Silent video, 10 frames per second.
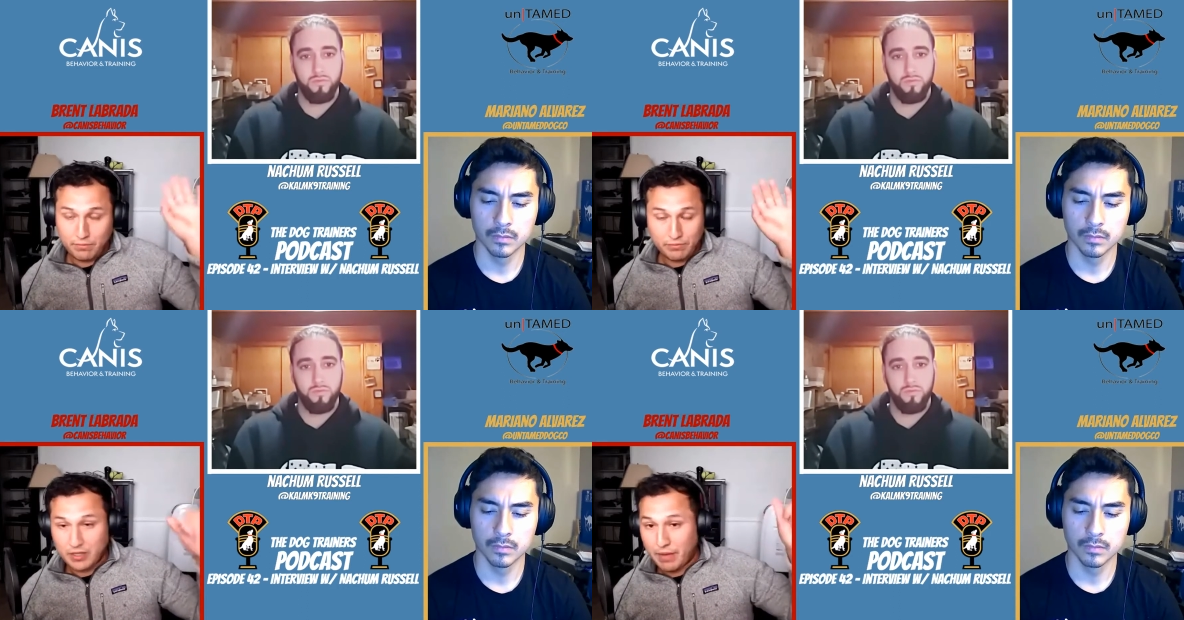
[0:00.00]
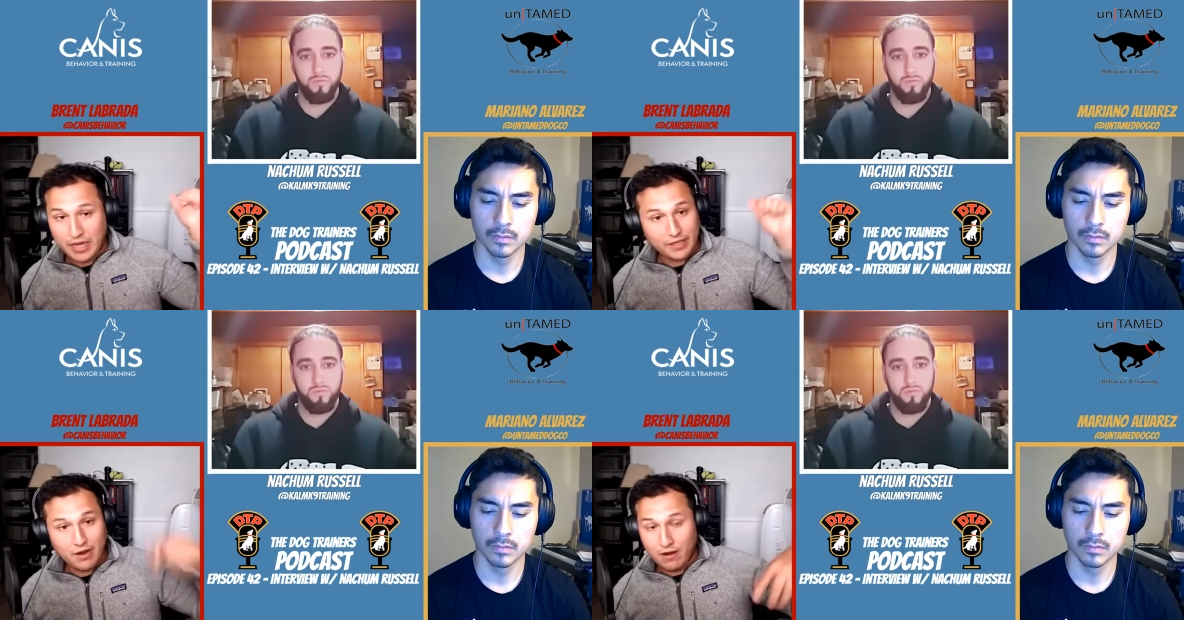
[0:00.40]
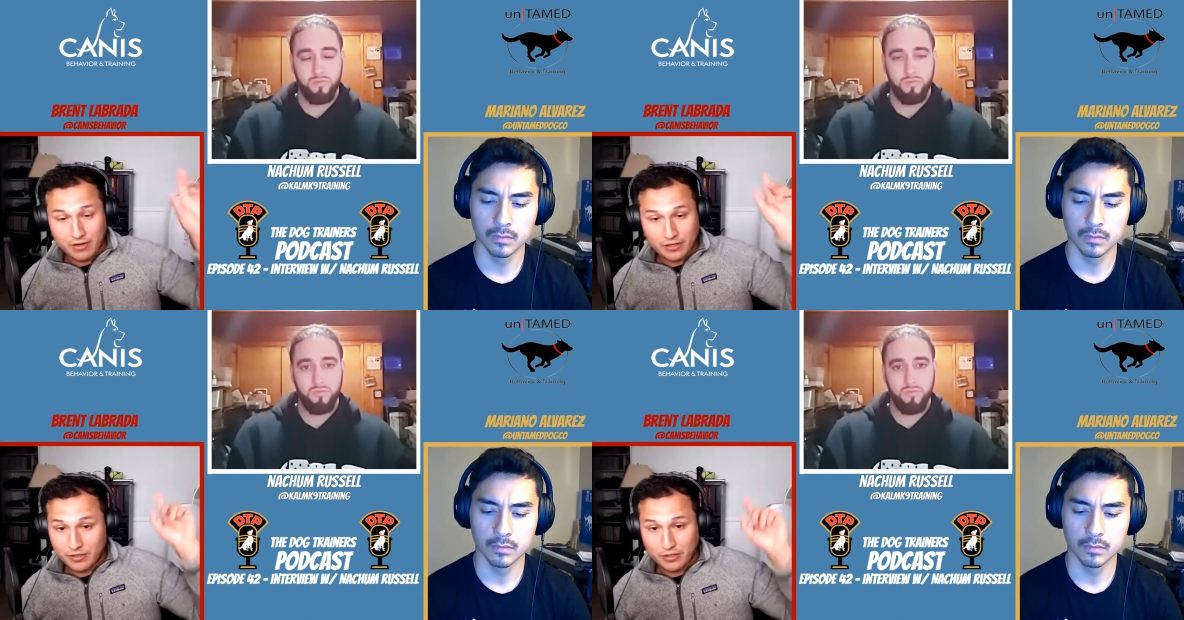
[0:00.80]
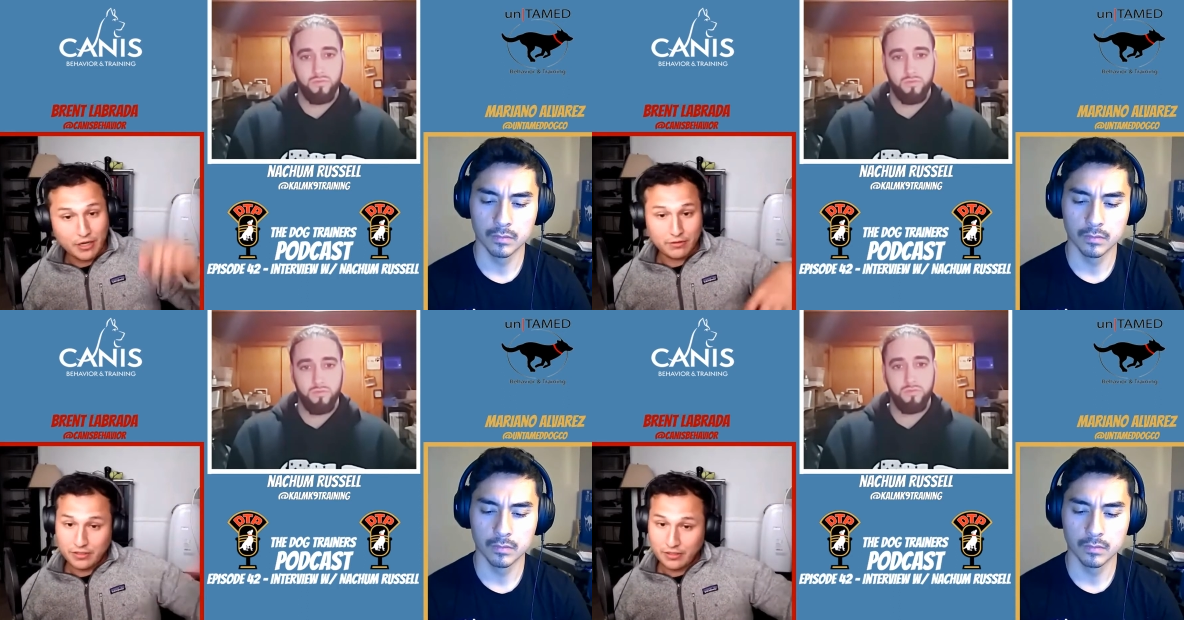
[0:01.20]
Speaker 1: to the backyard or to the
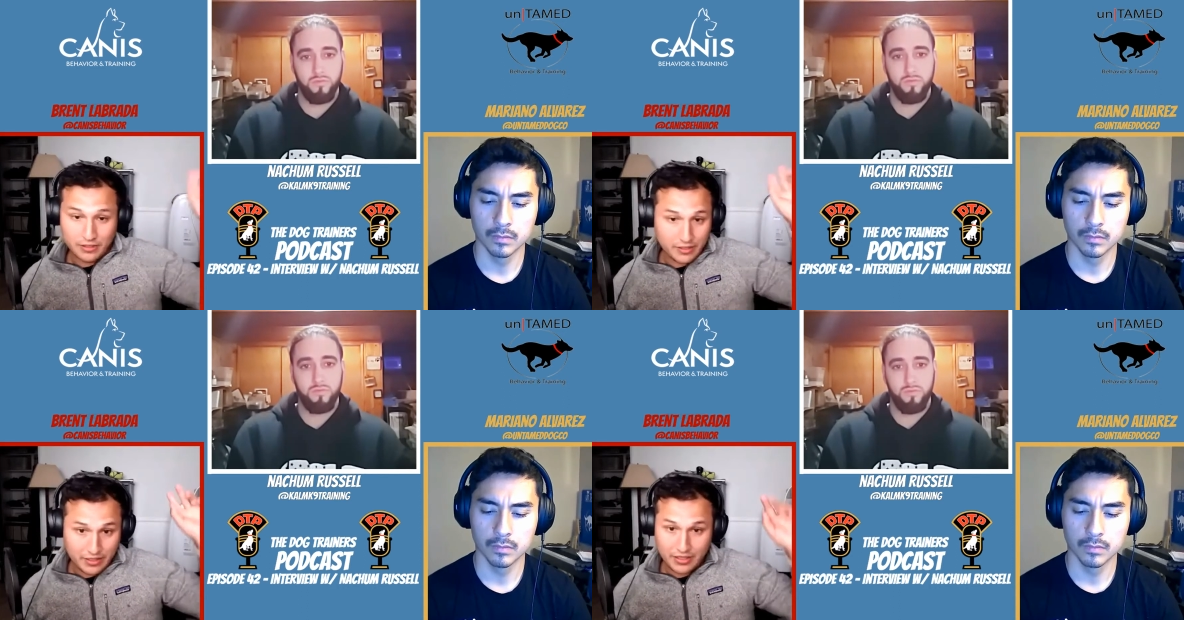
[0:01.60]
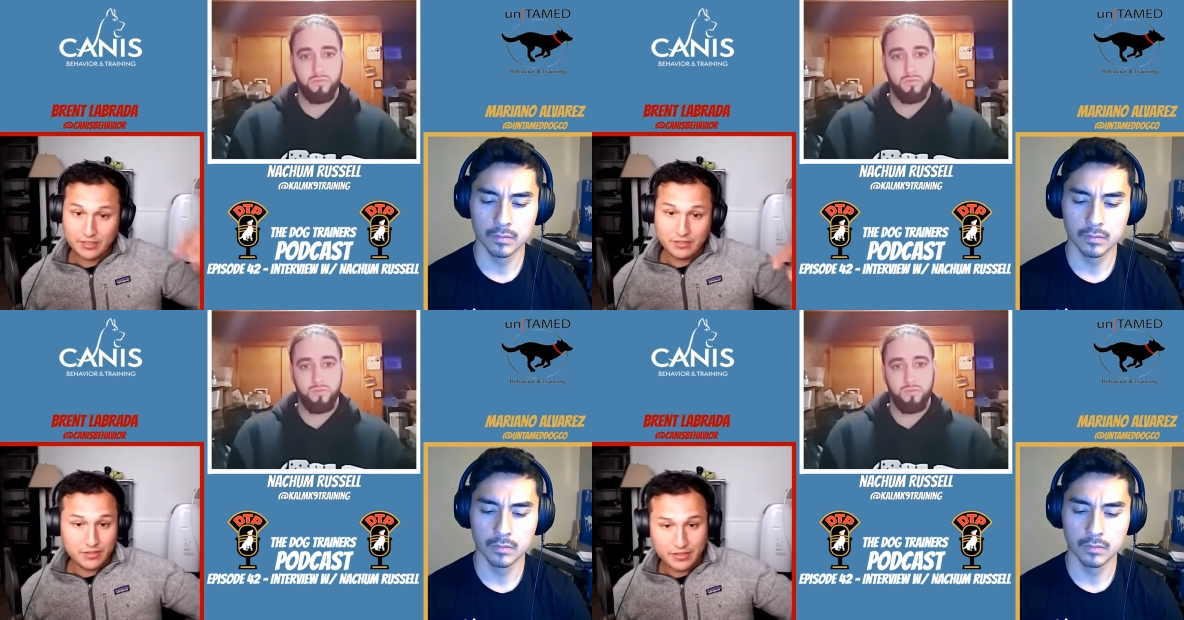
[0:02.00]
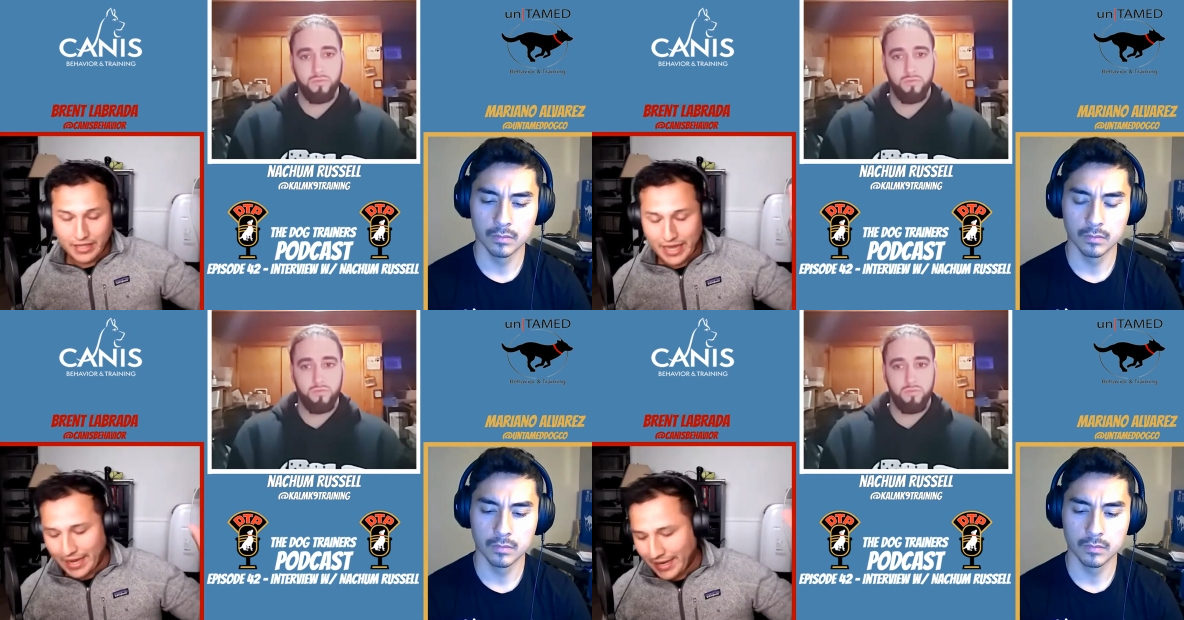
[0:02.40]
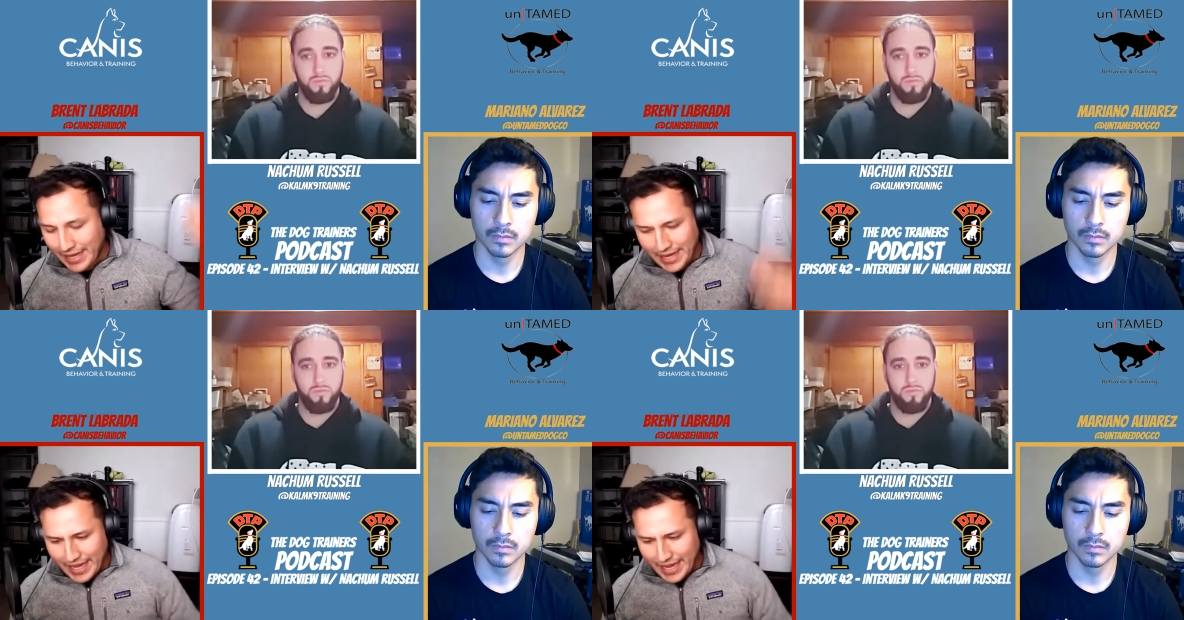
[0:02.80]
shelter or to the this or to the that
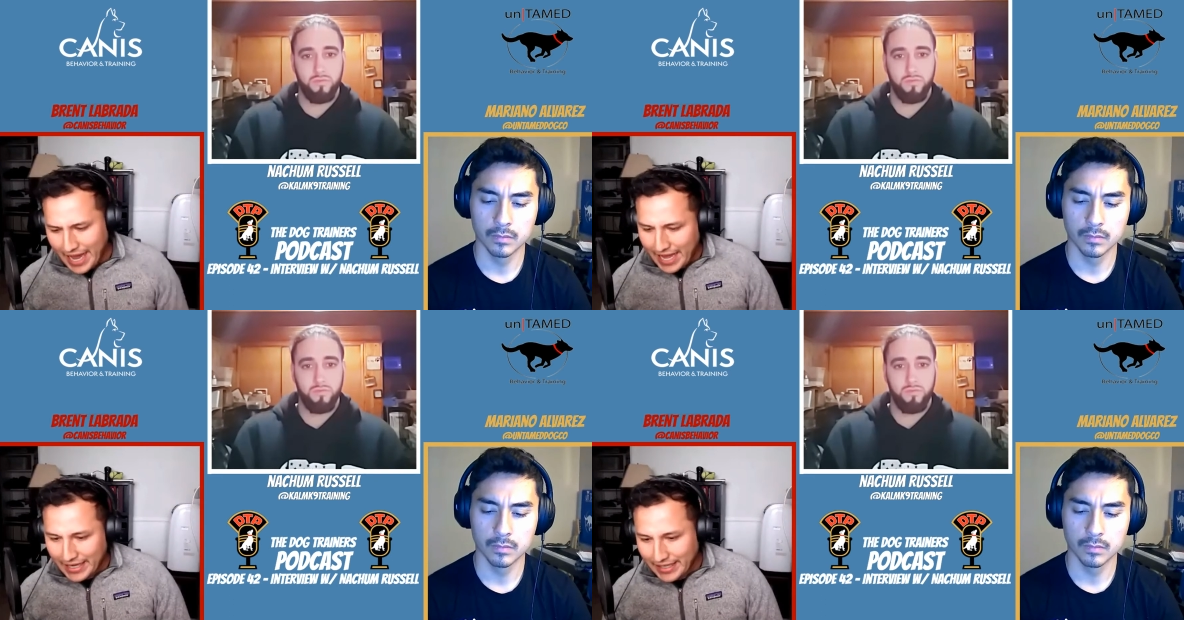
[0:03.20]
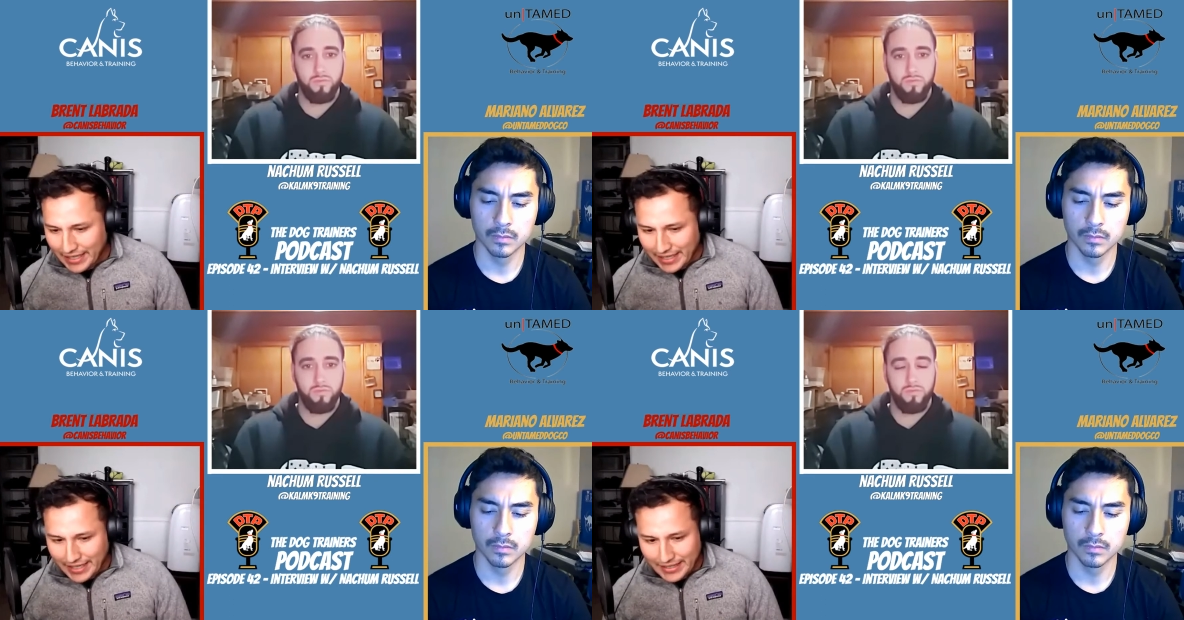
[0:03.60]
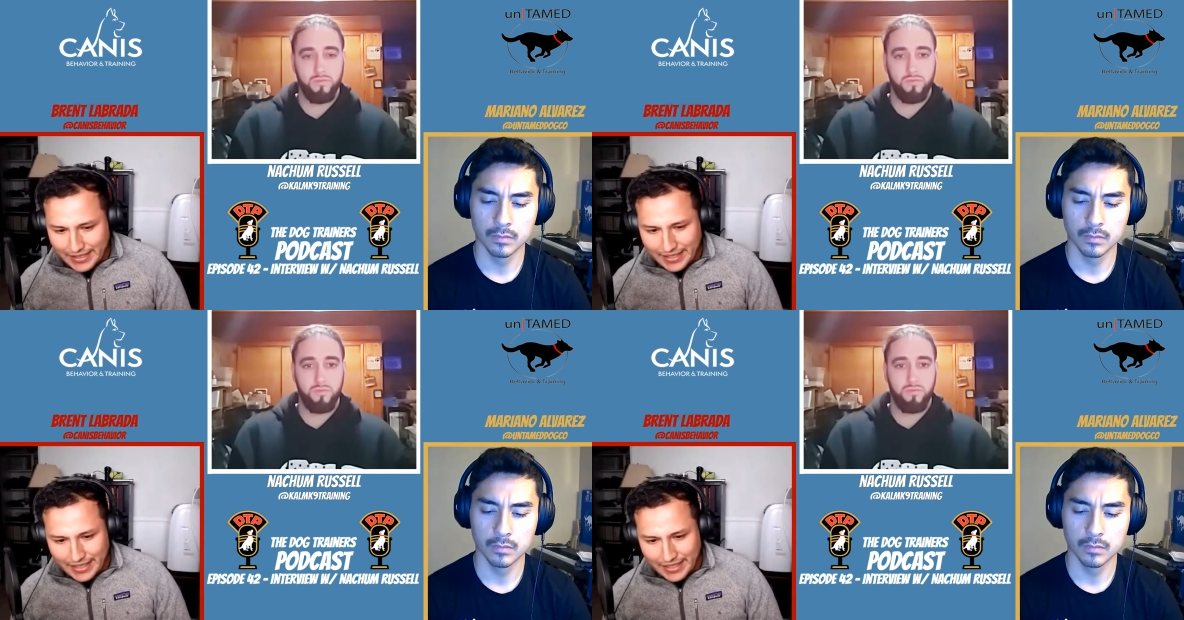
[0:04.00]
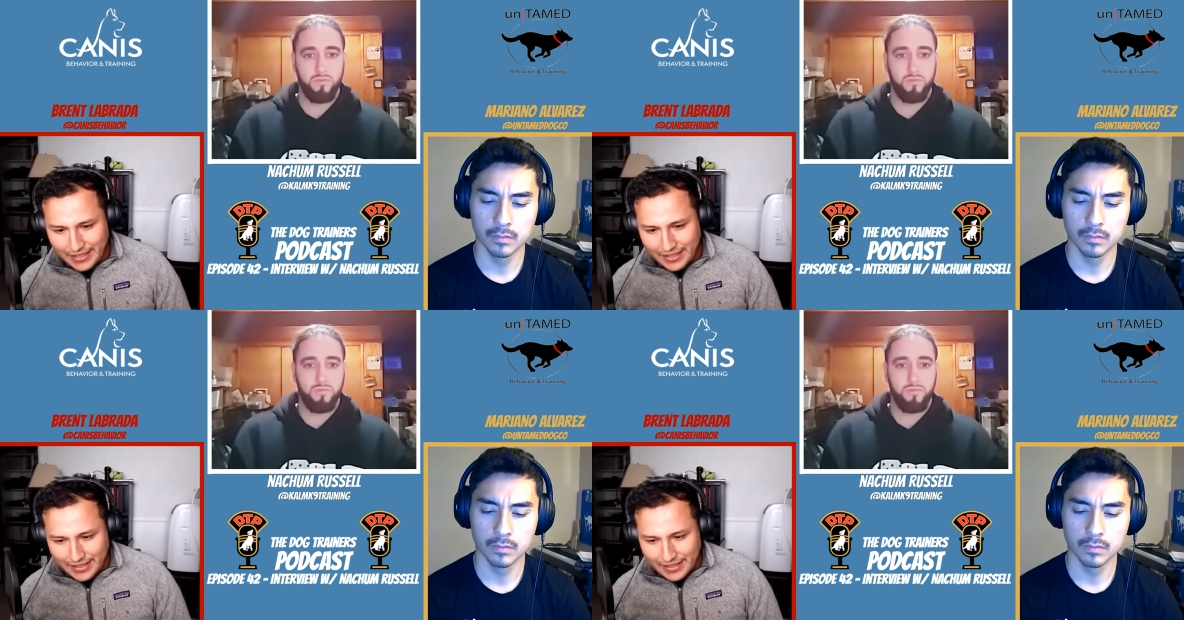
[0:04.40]
and it's uh